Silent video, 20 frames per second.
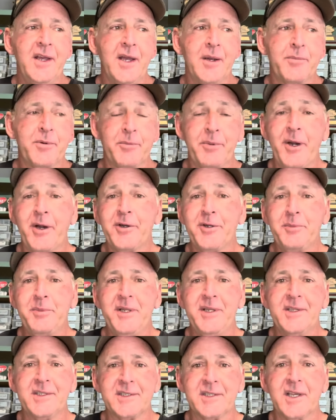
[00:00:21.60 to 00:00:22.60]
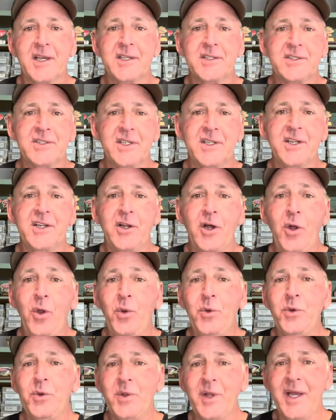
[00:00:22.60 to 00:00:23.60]
prepared to be disgusted at a whole
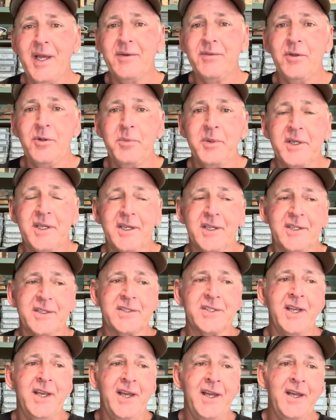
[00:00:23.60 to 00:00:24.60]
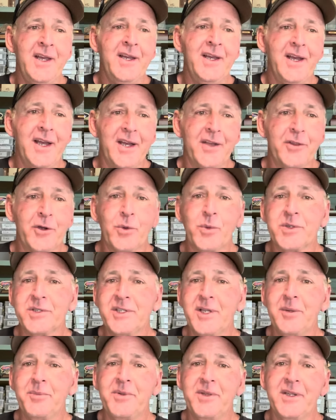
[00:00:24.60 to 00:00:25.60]
new level, because there was
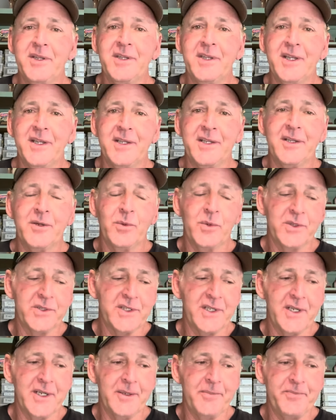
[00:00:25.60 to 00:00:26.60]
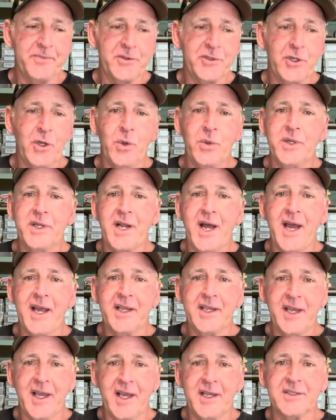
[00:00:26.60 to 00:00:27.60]
something that was shown at
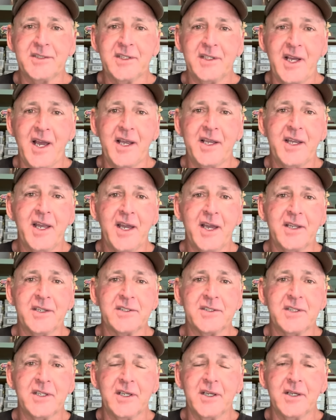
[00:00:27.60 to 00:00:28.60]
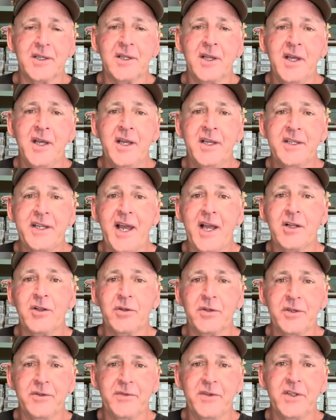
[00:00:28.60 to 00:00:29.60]
ICAST, the ICAST Tackle
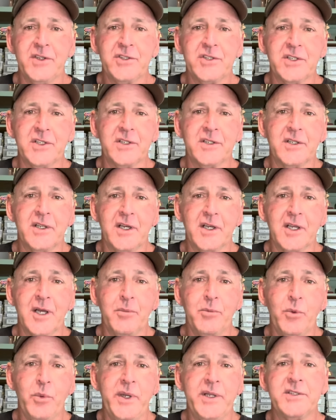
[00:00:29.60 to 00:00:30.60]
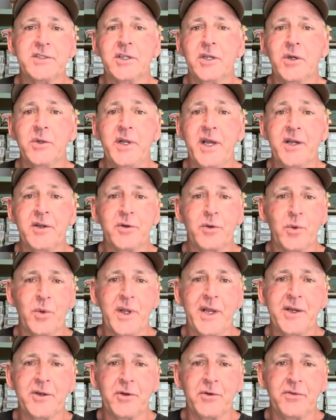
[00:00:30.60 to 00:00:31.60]
Convention a couple weeks ago down in
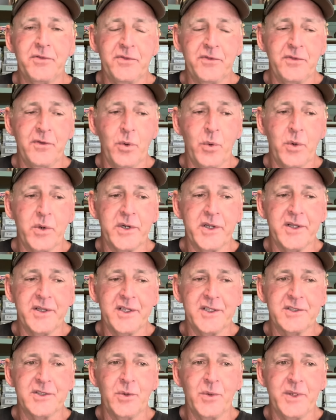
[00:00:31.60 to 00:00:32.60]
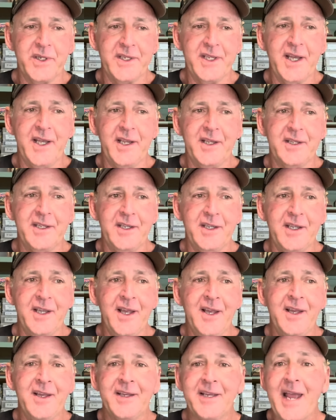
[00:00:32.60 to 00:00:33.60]
Orlando, Florida, that's going to take the
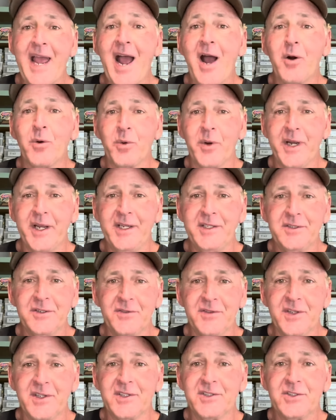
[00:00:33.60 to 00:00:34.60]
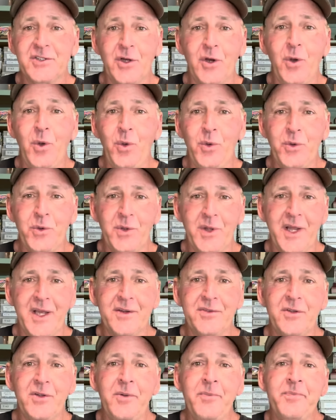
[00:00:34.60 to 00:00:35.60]
outrage of this to a whole new
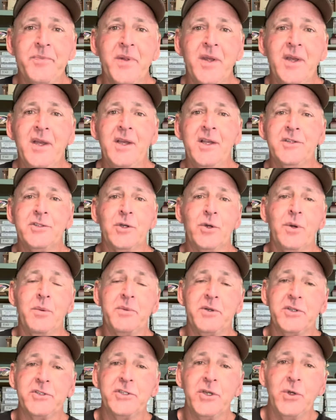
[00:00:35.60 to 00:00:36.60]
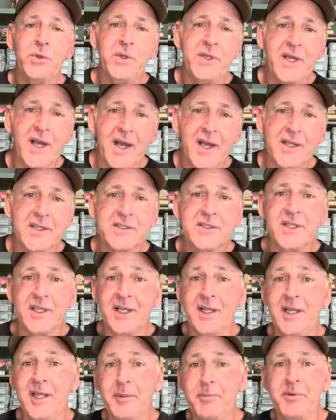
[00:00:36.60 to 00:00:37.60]
level. So I'm going to show you guys the
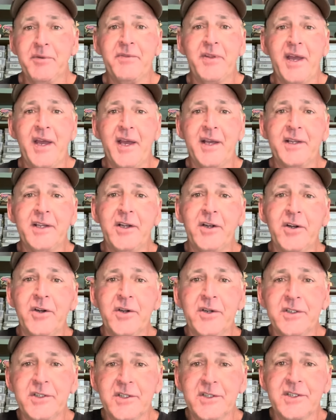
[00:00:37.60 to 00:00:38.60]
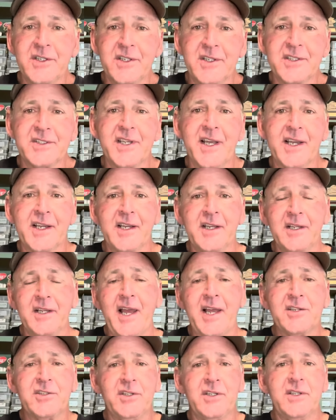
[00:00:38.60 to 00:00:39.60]
clip of that here just in a second.
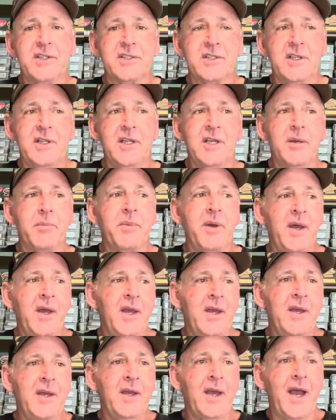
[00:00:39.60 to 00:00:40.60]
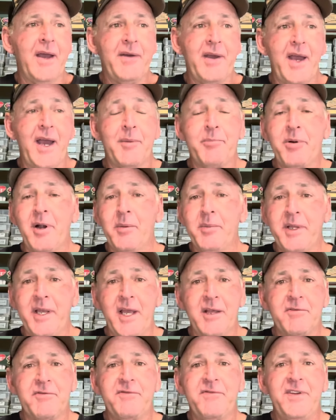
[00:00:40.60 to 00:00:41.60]
Actually, this clip, I probably
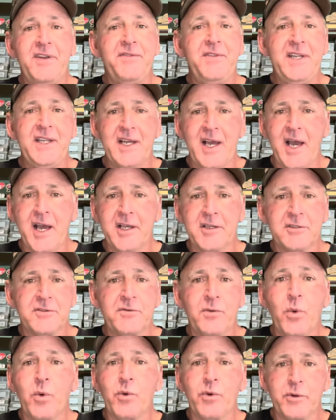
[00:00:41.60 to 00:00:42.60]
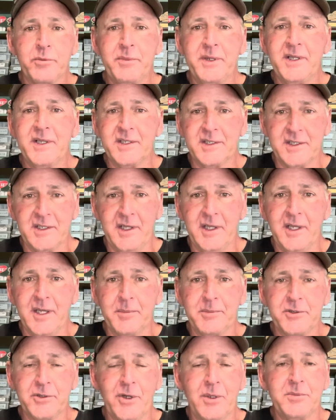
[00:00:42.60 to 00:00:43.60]
had 50 guys forward me this
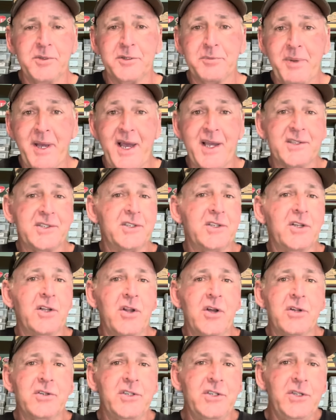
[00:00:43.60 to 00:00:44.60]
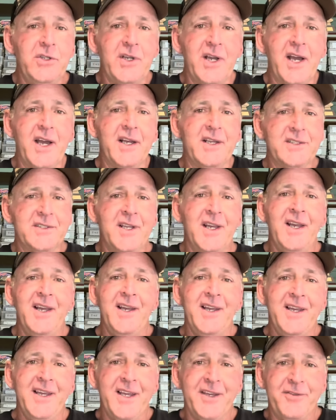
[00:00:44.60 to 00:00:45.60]
clip, so I'm just passing it along to you guys
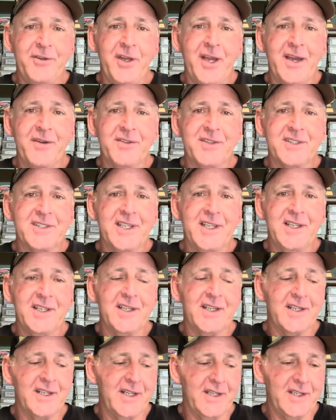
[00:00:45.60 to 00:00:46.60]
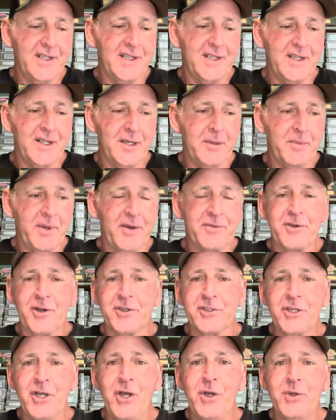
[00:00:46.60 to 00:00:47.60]
if you haven't seen it. And then after I
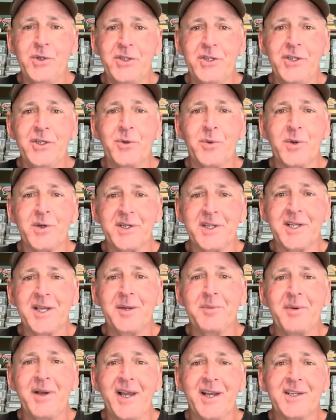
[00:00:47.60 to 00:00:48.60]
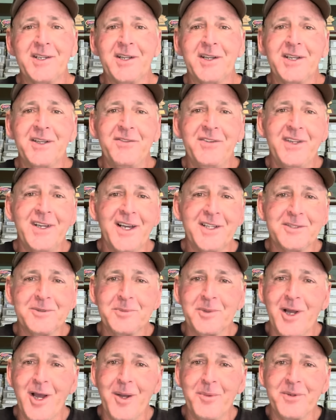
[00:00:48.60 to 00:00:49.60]
show it to you, we're going to come back and I'll give you guys some
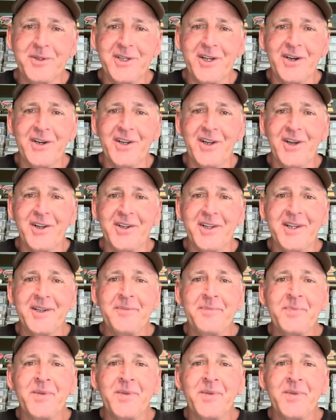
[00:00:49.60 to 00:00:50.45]
commentary on it.